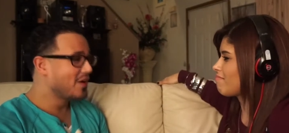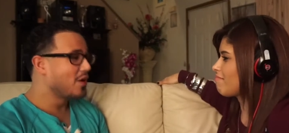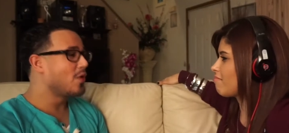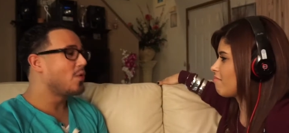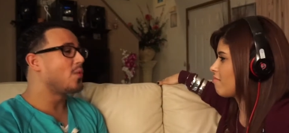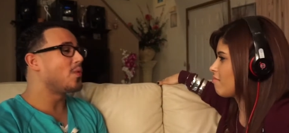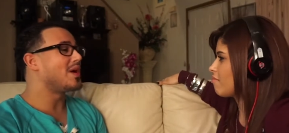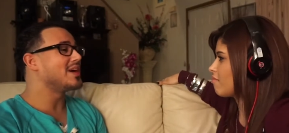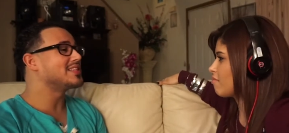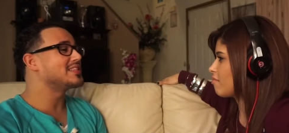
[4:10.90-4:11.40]

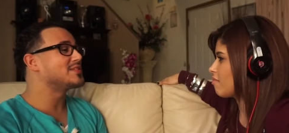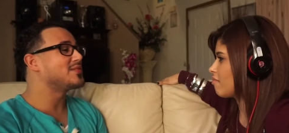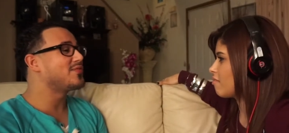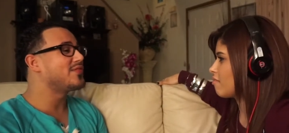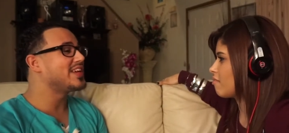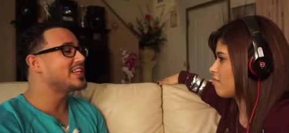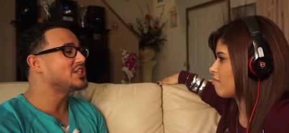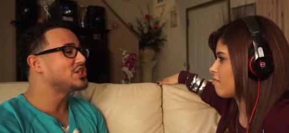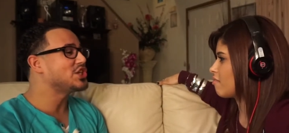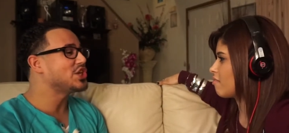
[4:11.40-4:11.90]
Speaker 1: What's
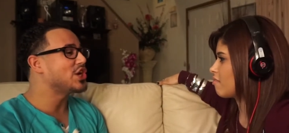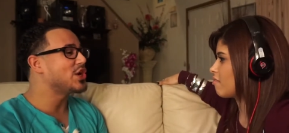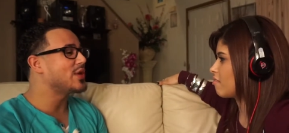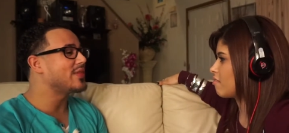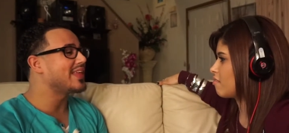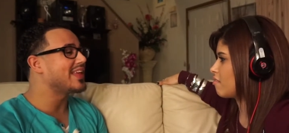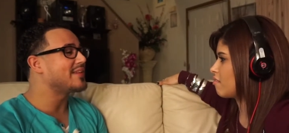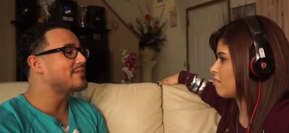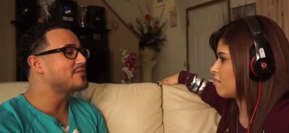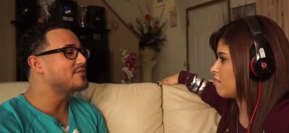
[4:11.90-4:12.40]

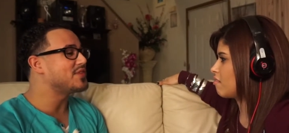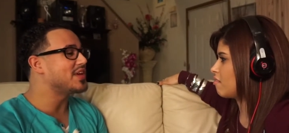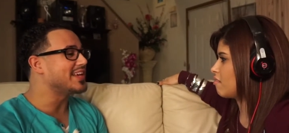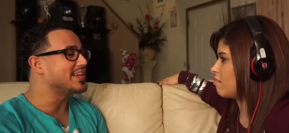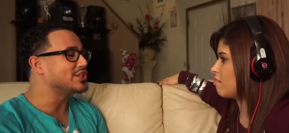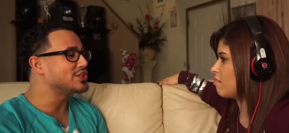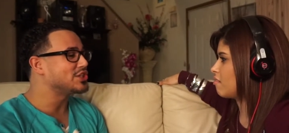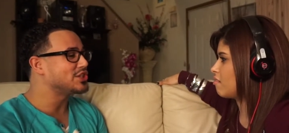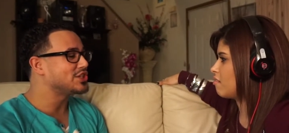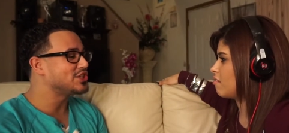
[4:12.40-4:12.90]
fishier than
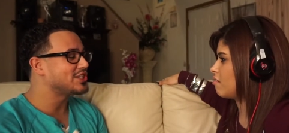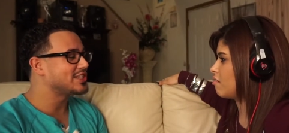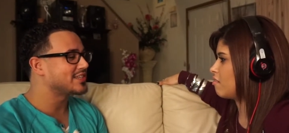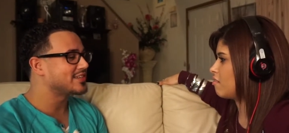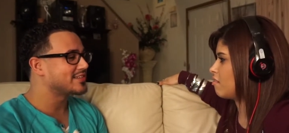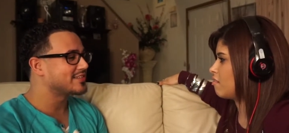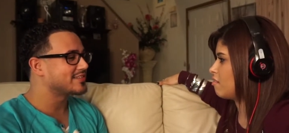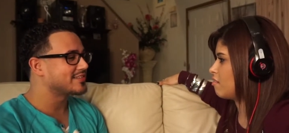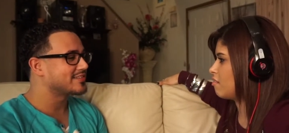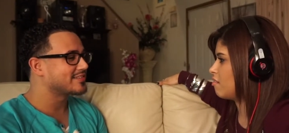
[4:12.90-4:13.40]
fish?
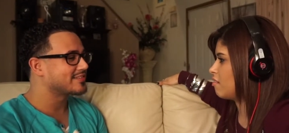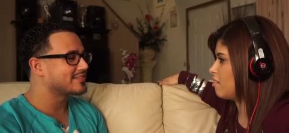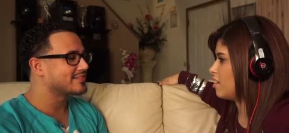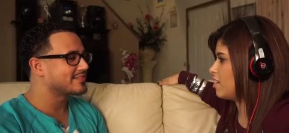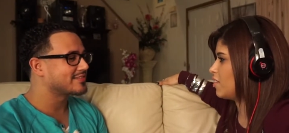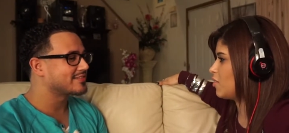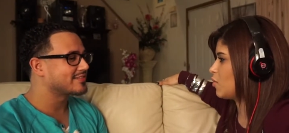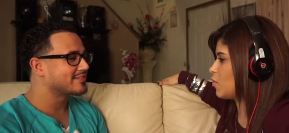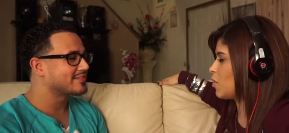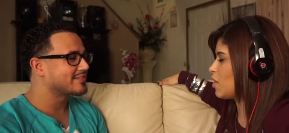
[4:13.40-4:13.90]

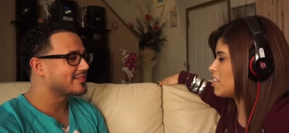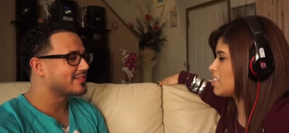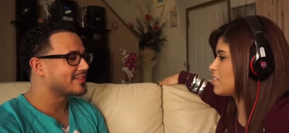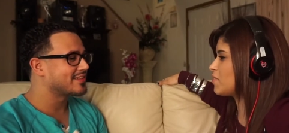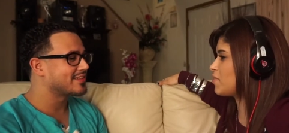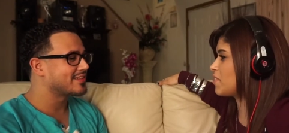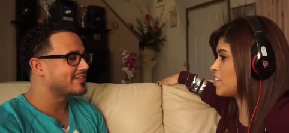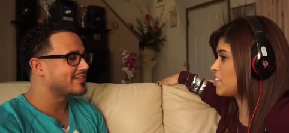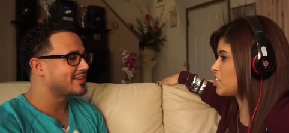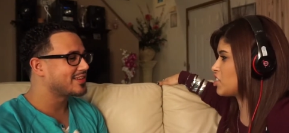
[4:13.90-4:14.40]
Speaker 2: What's
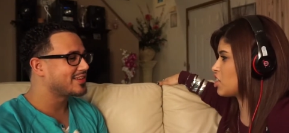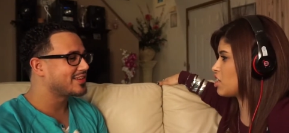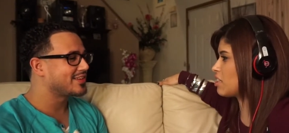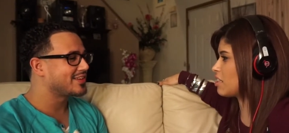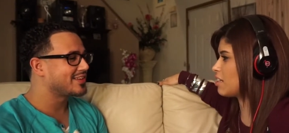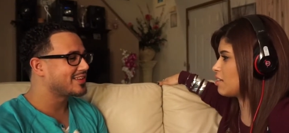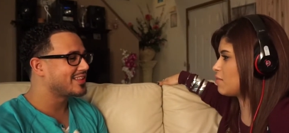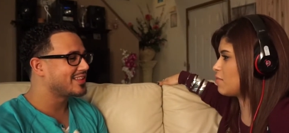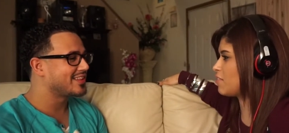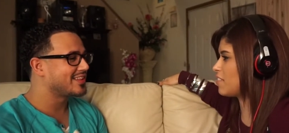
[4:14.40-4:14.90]
fisher
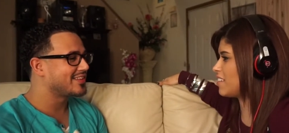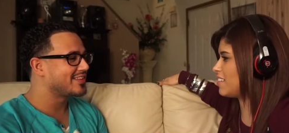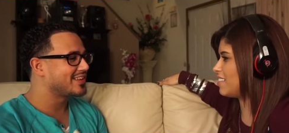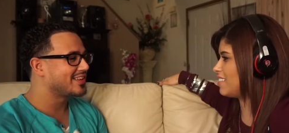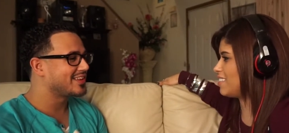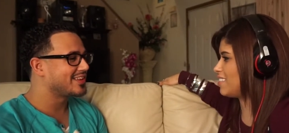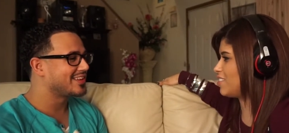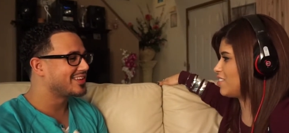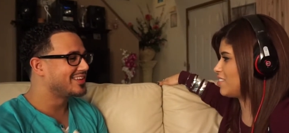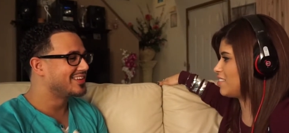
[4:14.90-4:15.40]
than
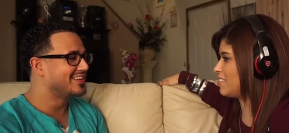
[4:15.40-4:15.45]
fish?